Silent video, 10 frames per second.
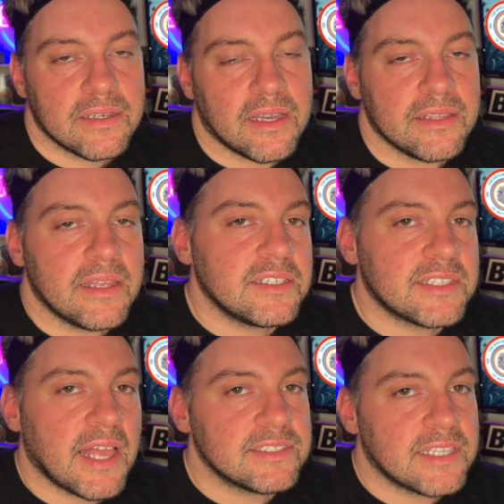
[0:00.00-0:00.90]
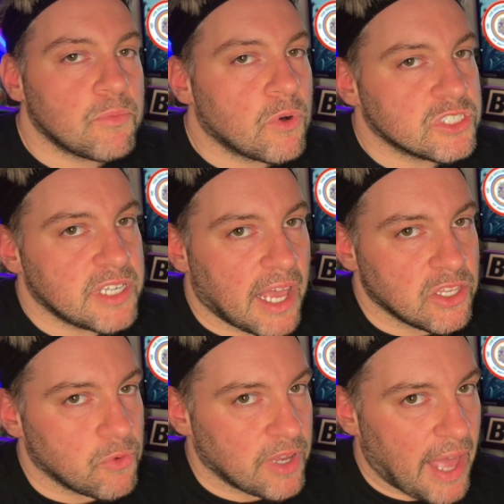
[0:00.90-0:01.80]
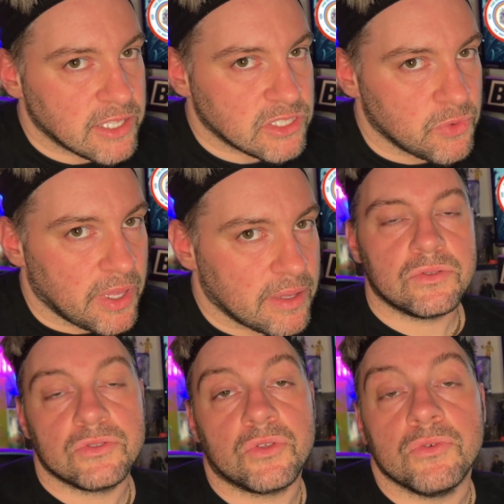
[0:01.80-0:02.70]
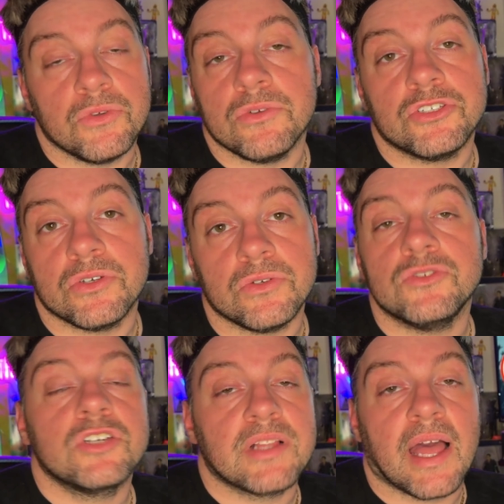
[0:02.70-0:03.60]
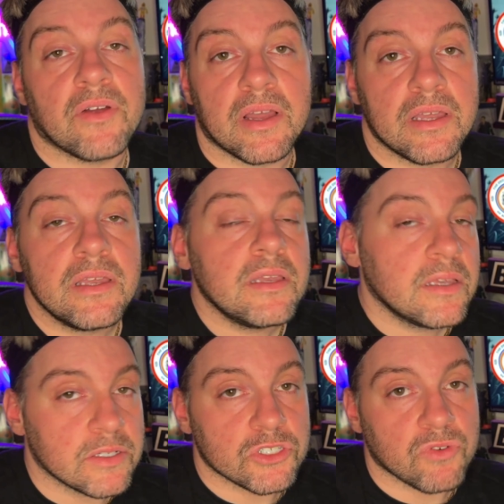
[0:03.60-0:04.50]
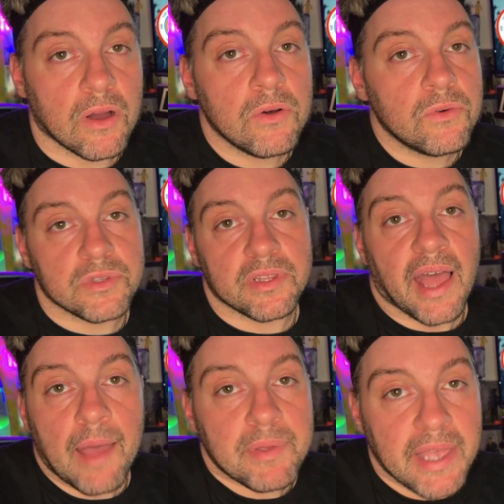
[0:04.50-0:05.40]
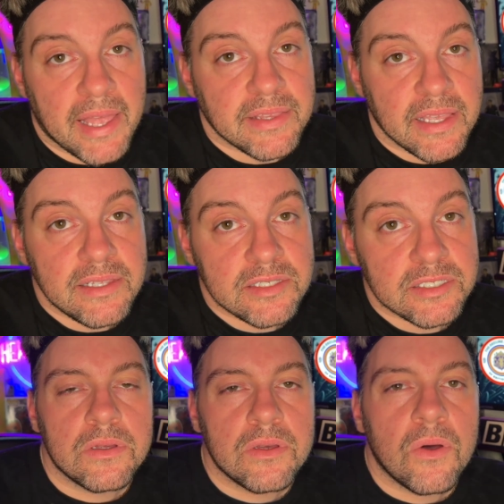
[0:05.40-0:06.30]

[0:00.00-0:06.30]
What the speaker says: and then it stands there watching how you react to it. Do you choose clarity, control and happy endings?